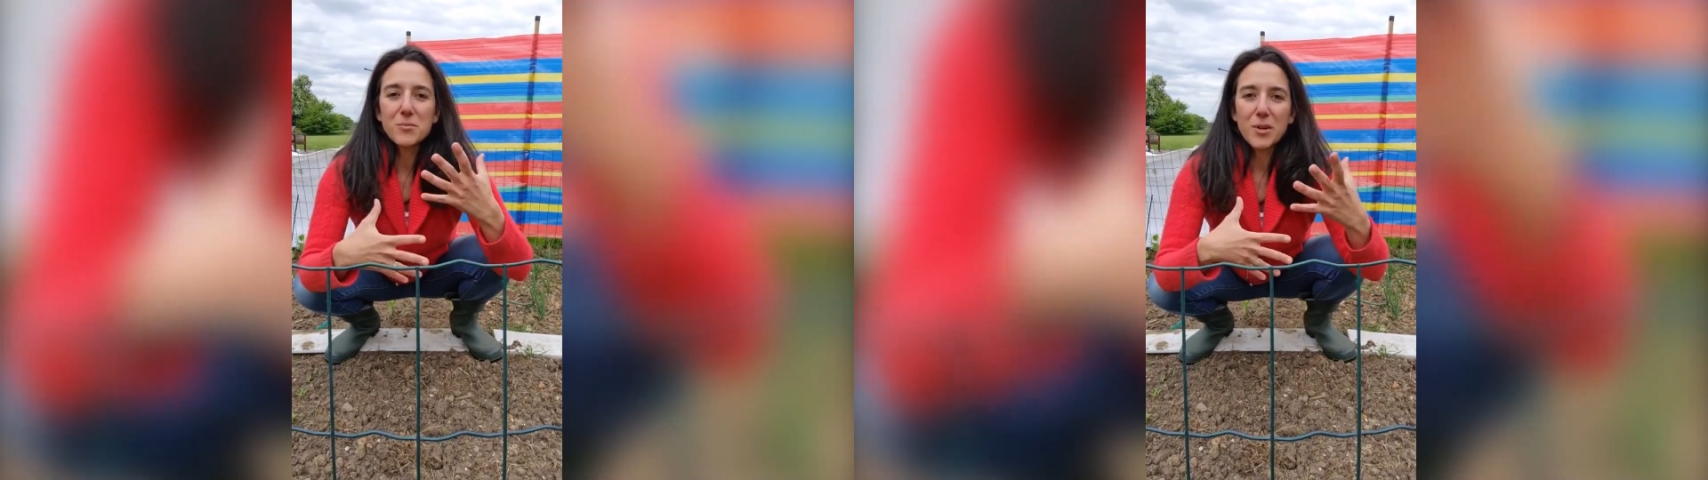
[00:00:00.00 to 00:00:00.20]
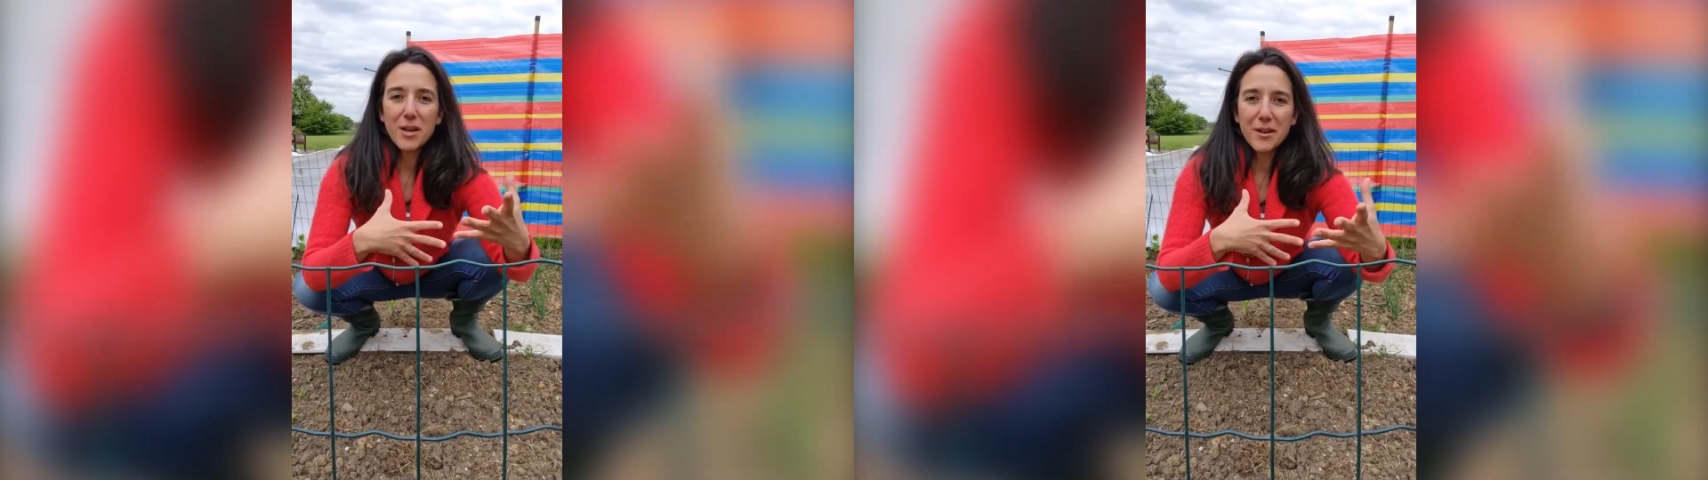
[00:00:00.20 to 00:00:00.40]

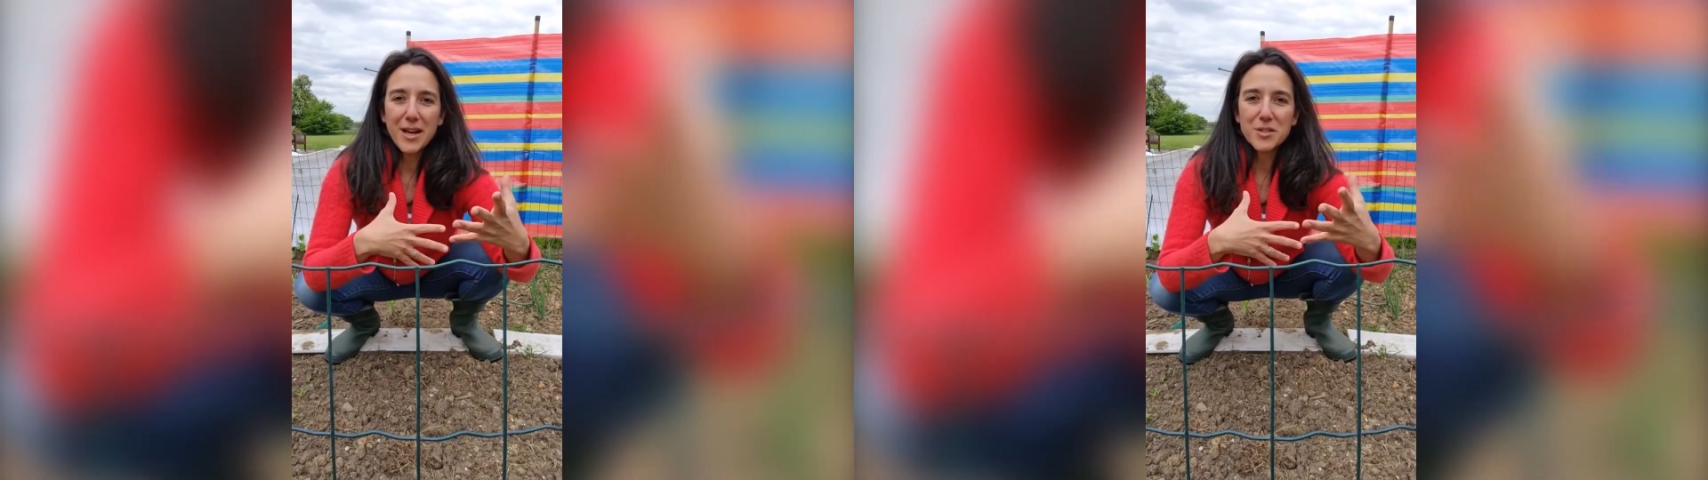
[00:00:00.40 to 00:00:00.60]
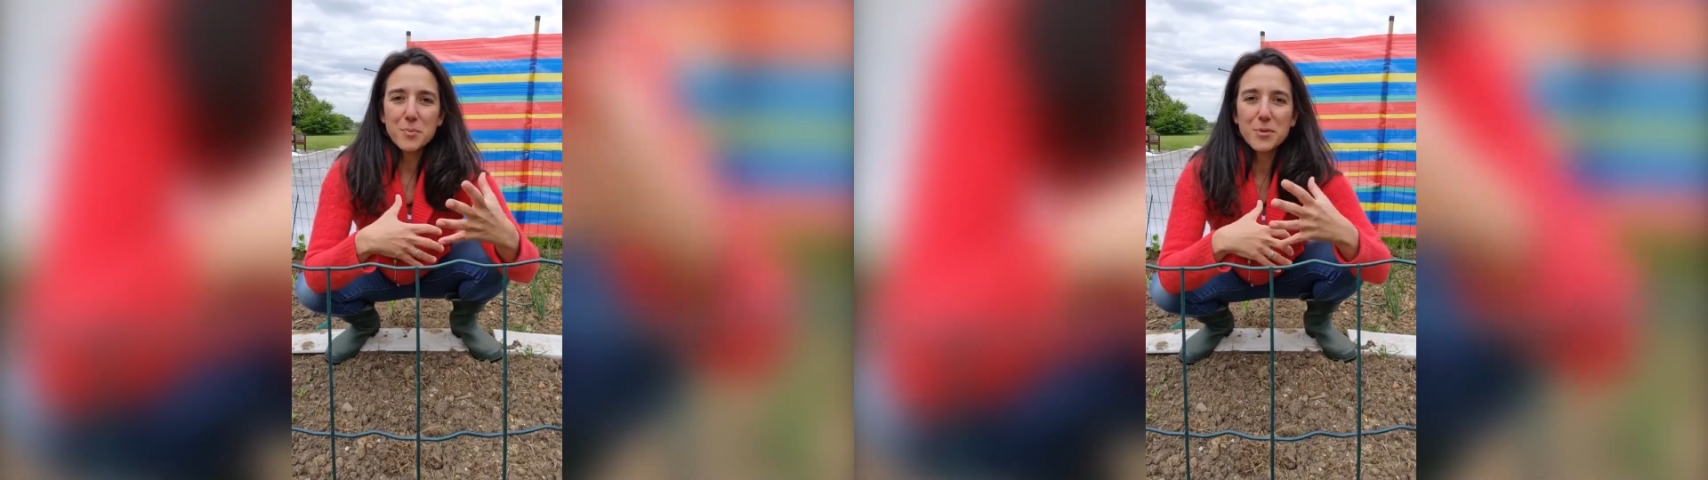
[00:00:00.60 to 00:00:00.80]
and we learn
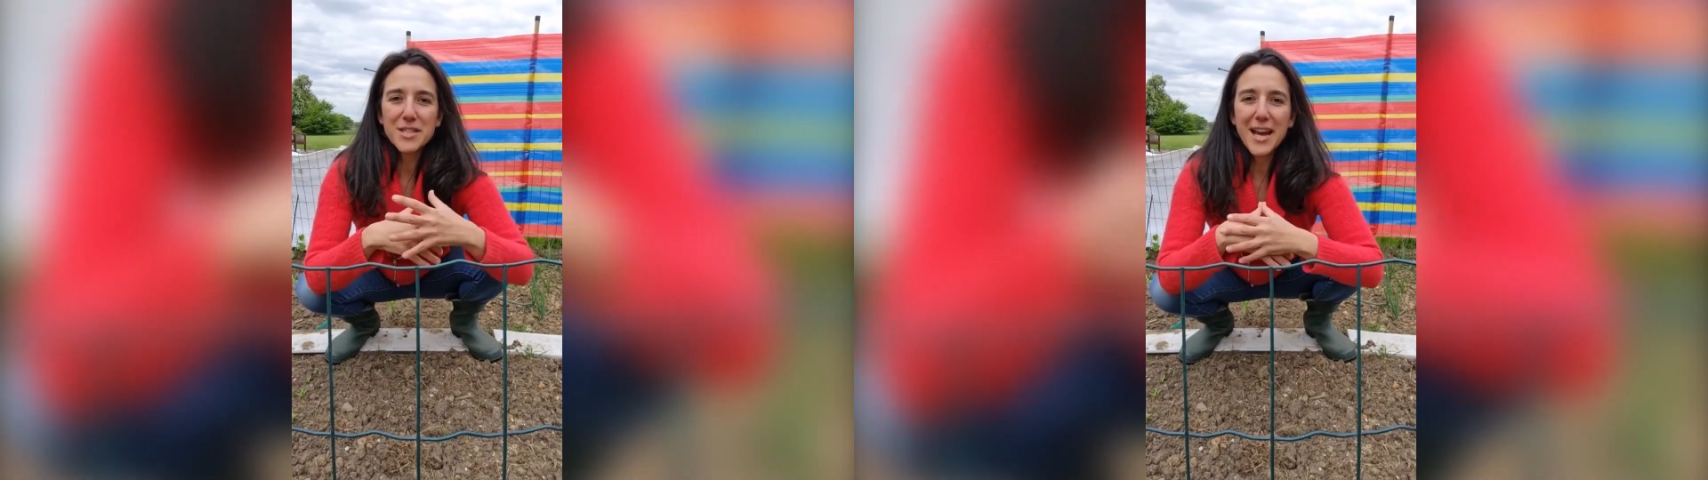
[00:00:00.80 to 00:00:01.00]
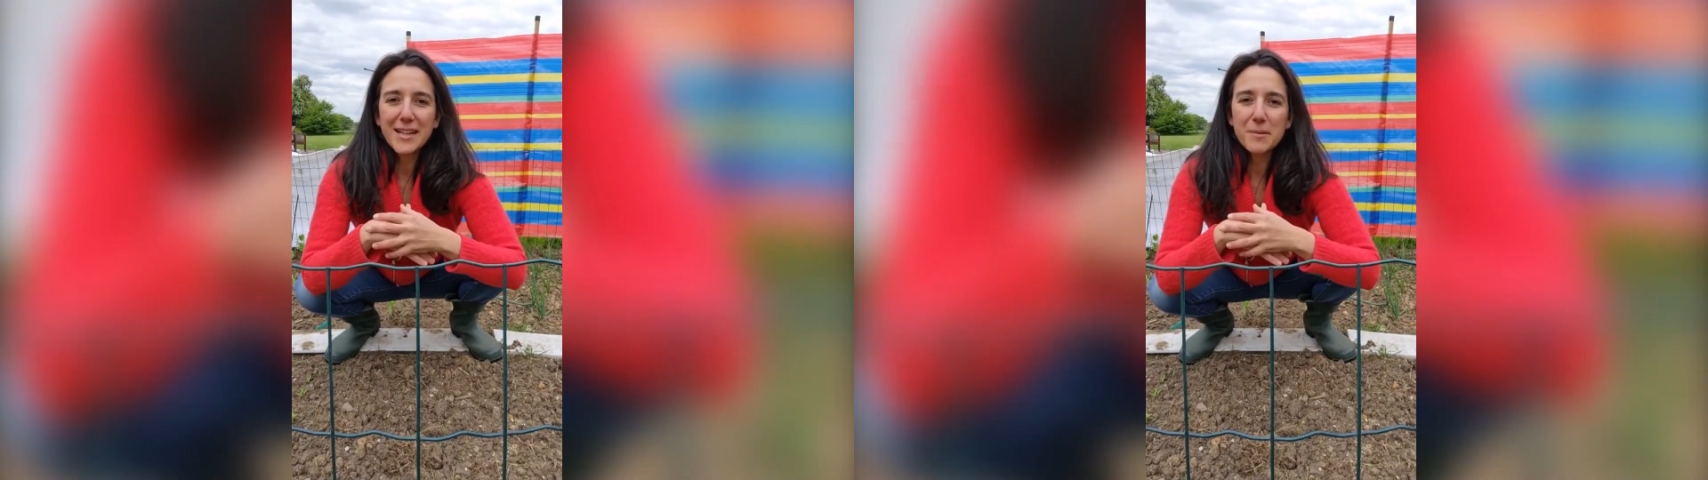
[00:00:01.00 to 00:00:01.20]
how to
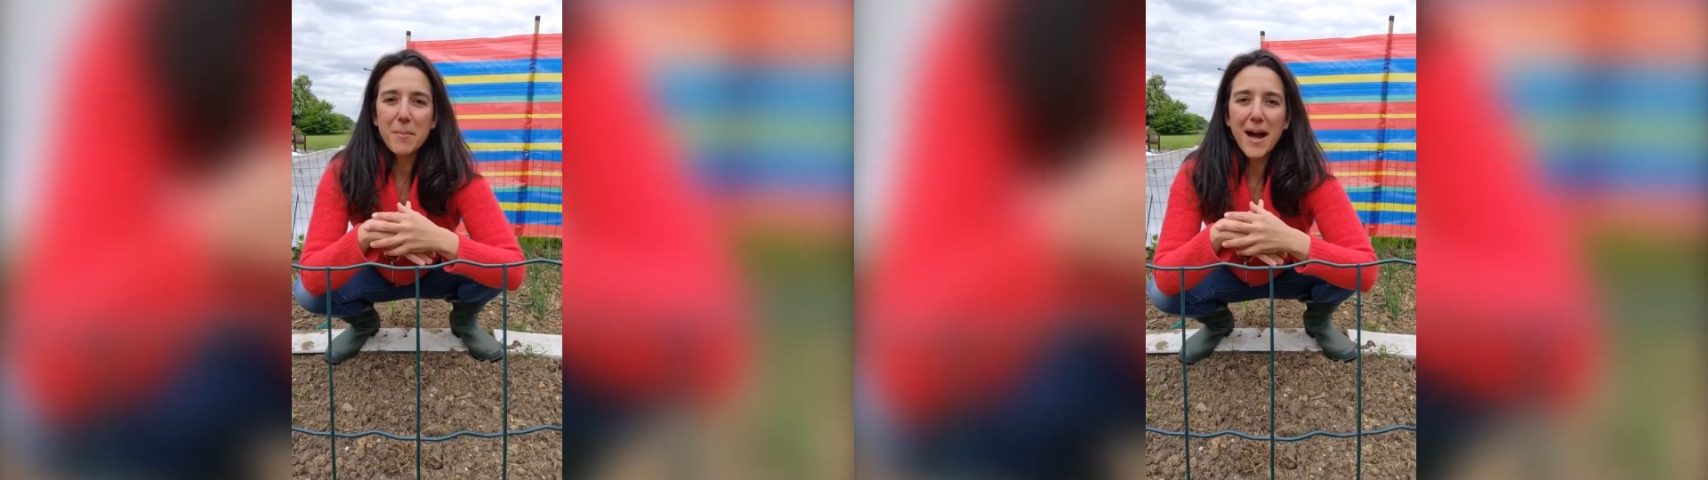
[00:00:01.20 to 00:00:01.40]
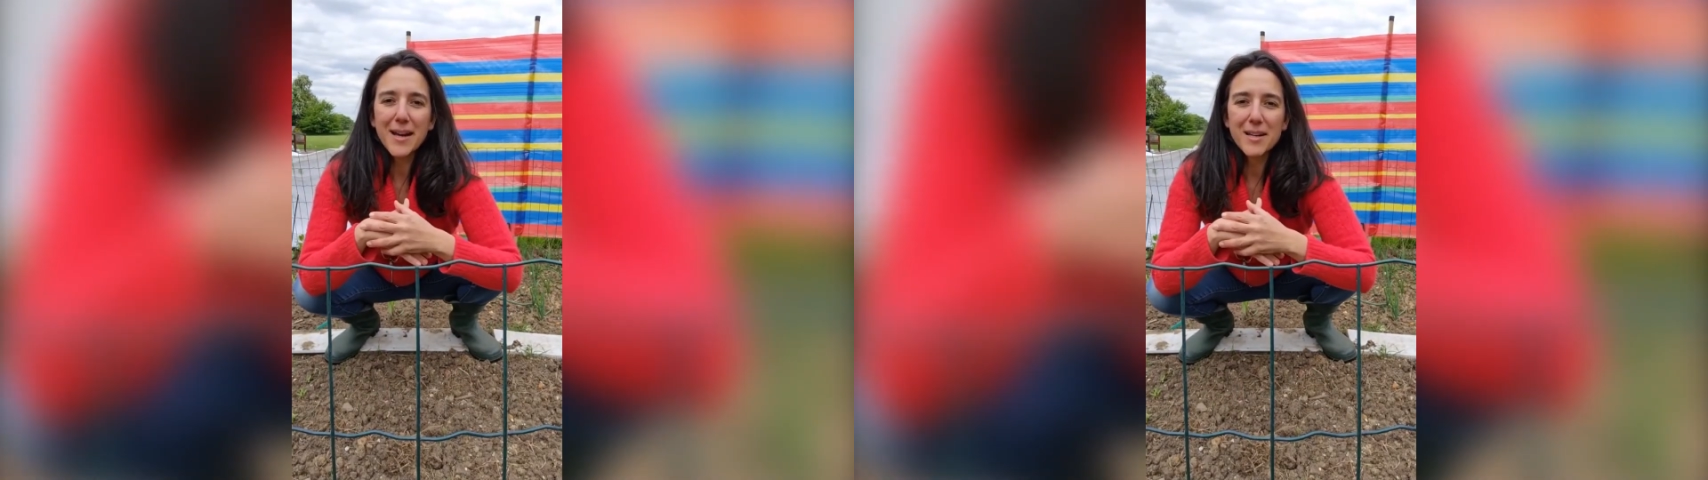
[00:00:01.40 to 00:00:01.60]
protect the
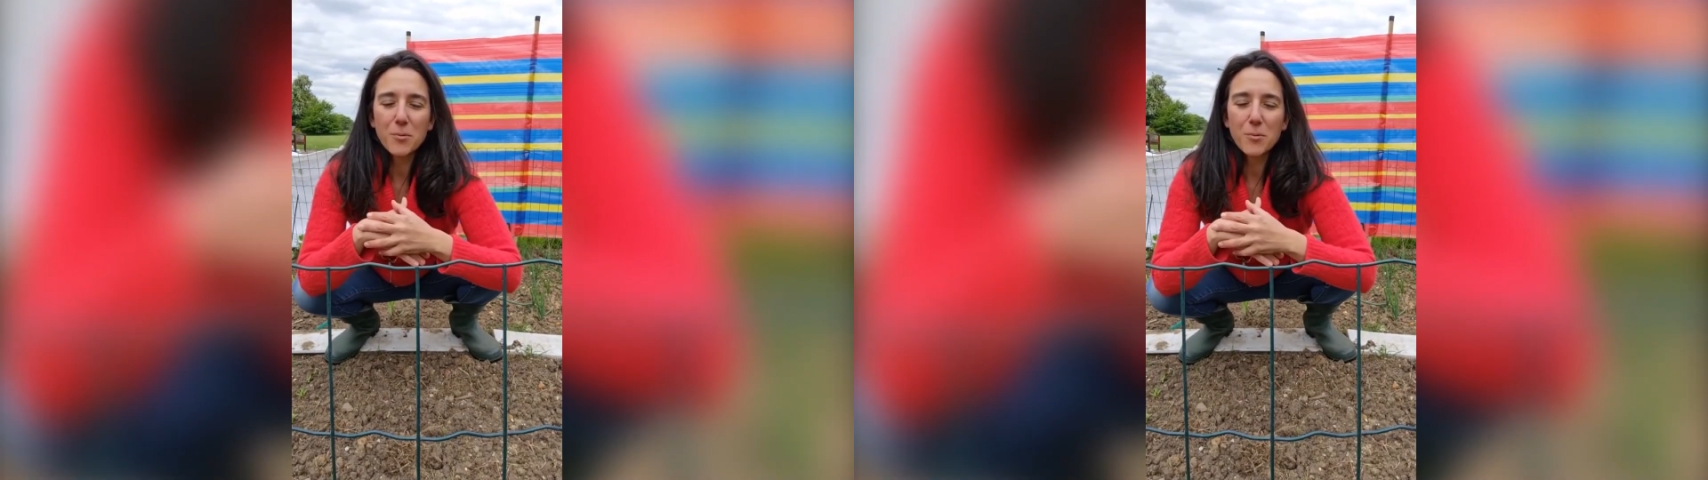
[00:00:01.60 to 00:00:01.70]
back